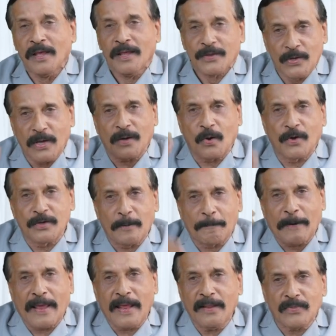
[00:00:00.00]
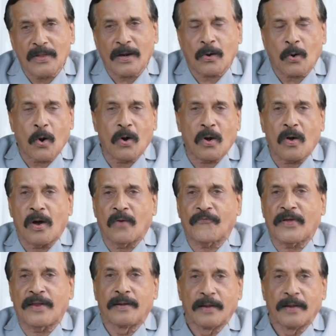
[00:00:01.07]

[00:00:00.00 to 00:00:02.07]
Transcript: You are going to play the role of a